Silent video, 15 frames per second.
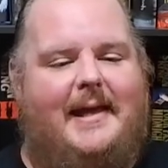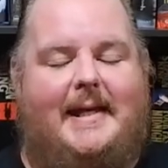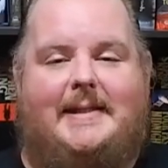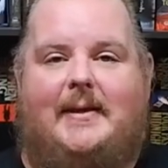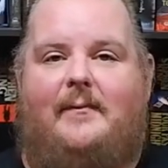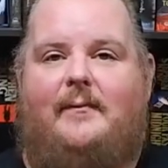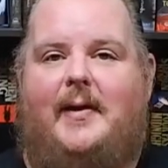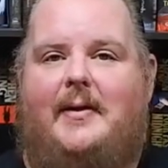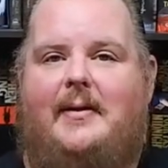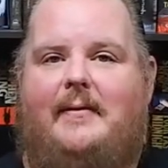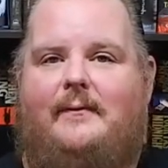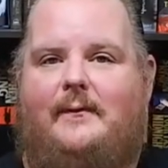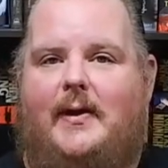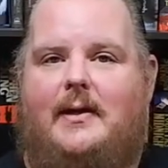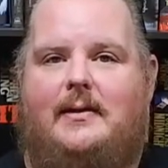It's a
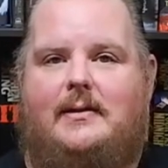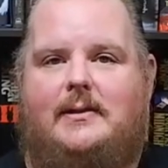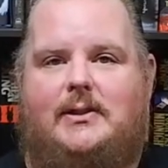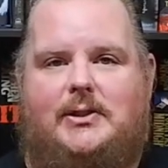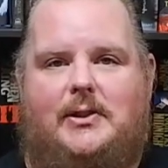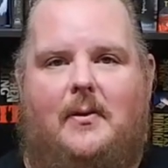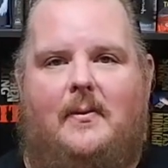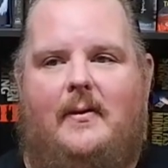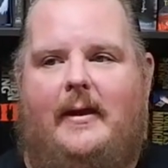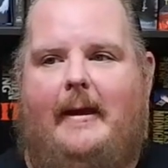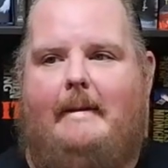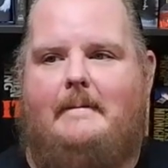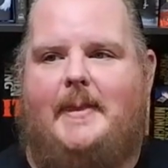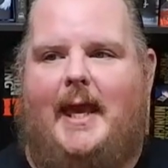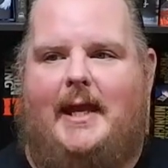very fun
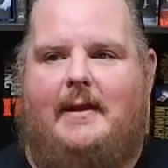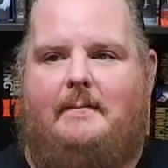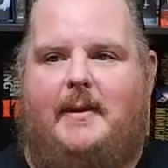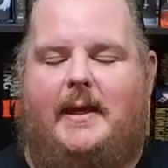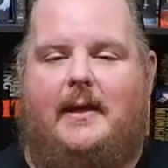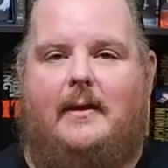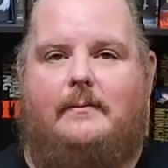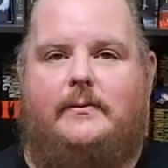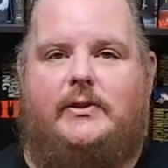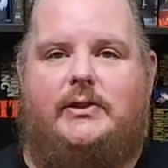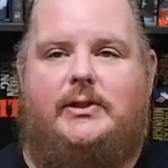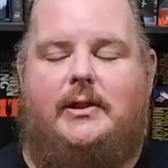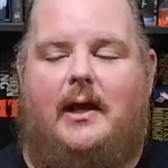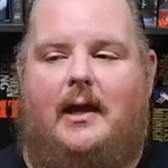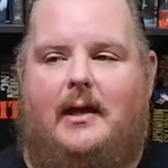story, and it
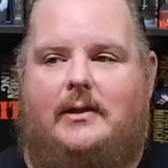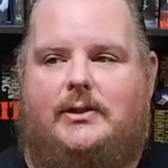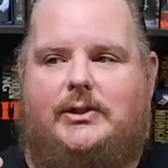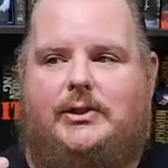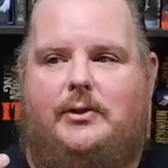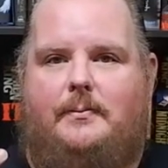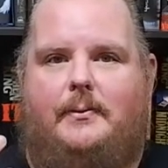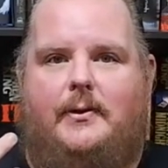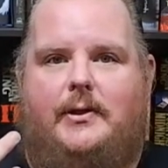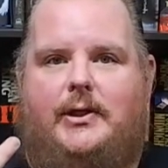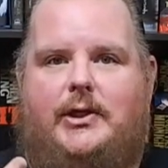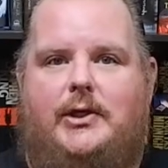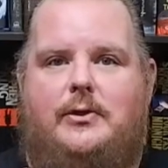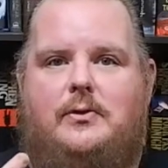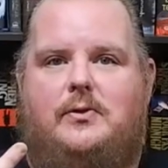becomes a super
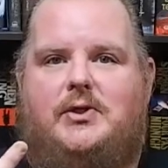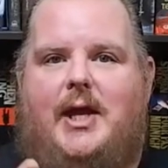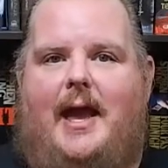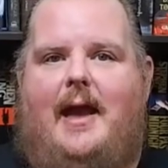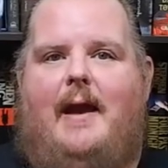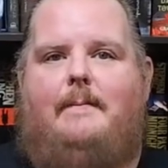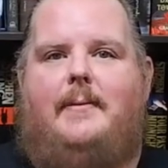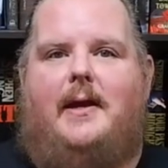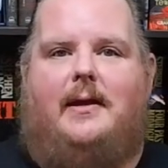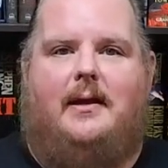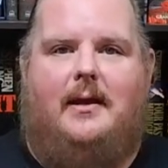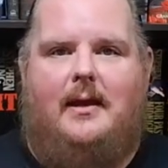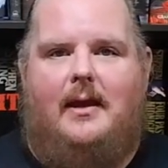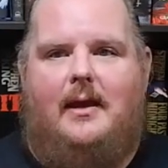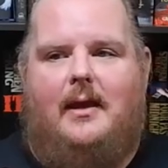huge
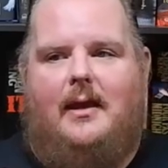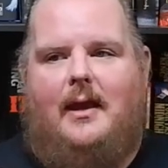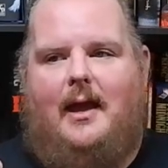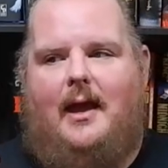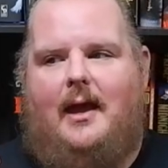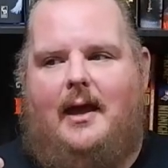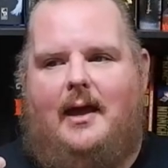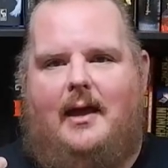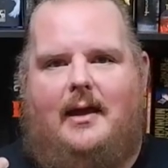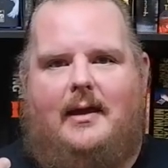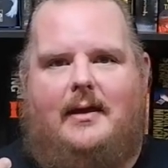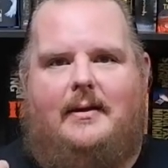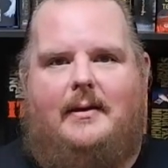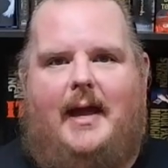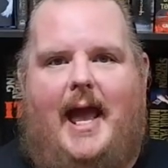epic
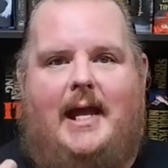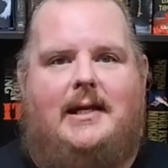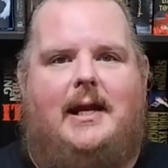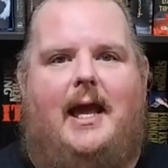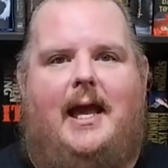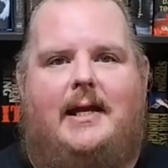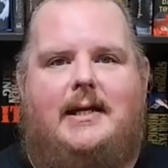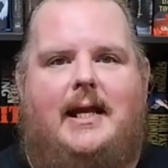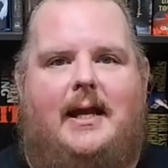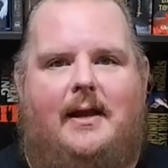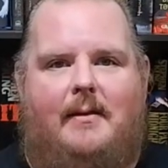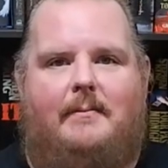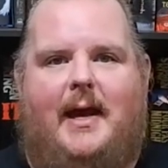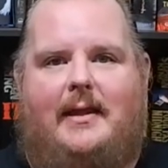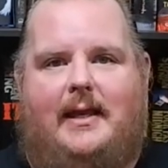
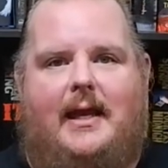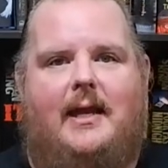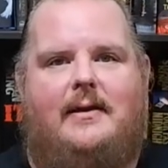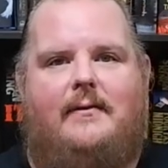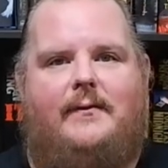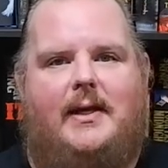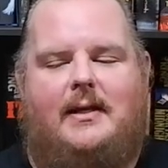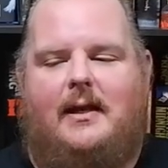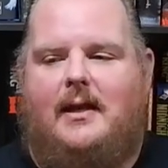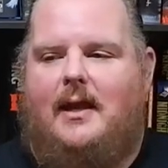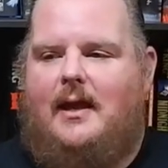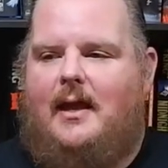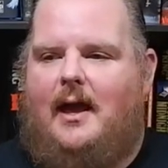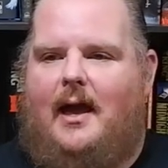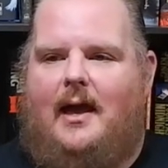ending by the end of it.
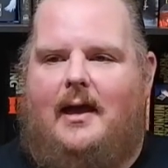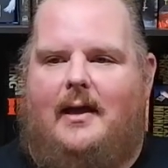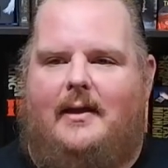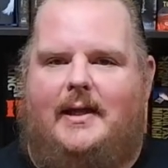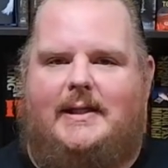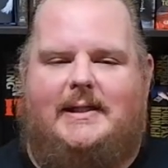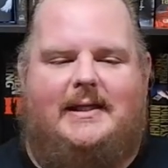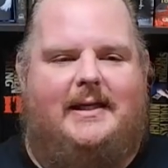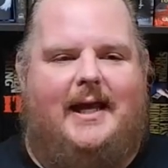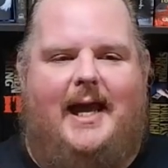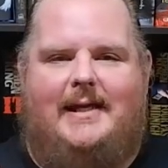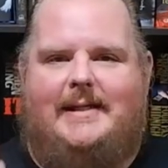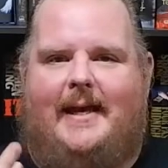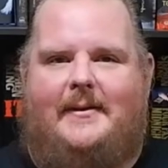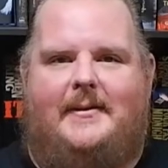The
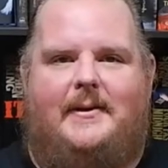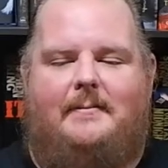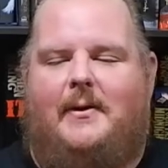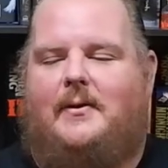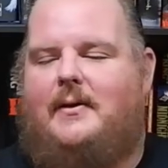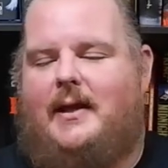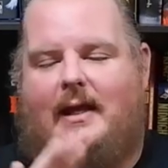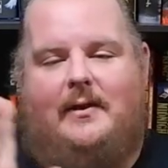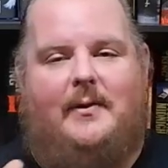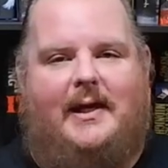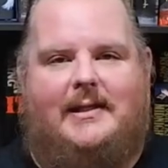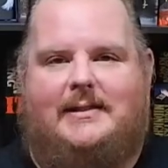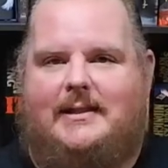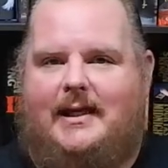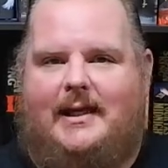guy's out on the boat.
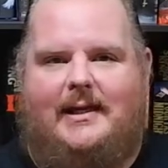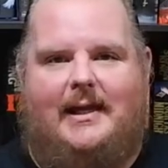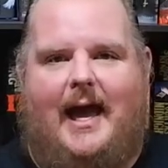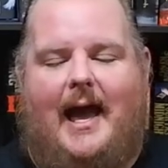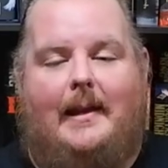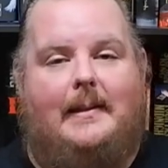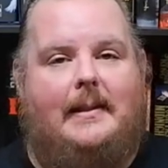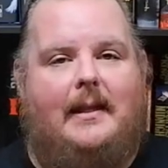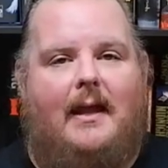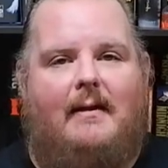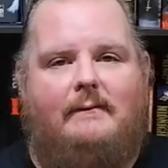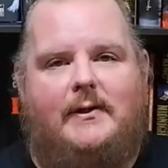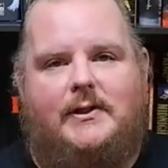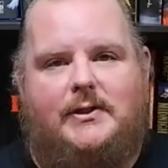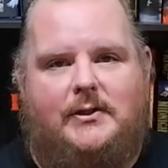Anyways, I
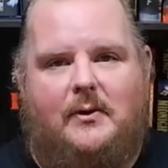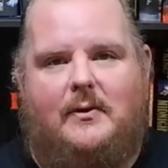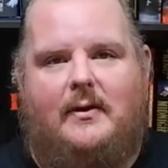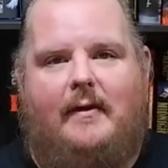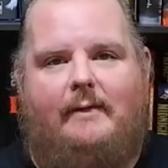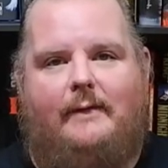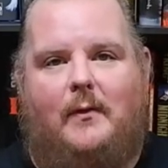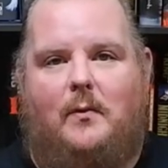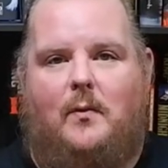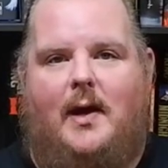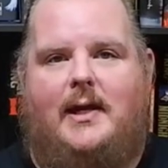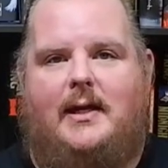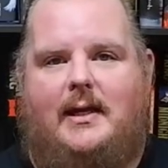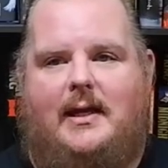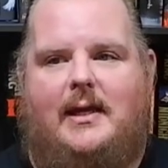love the story for
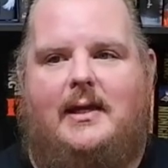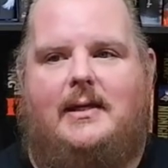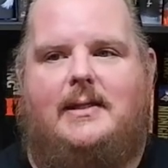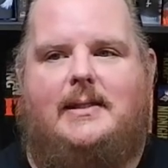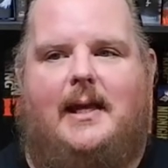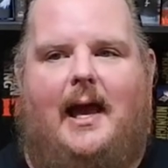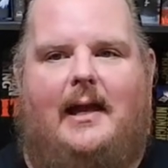what it is.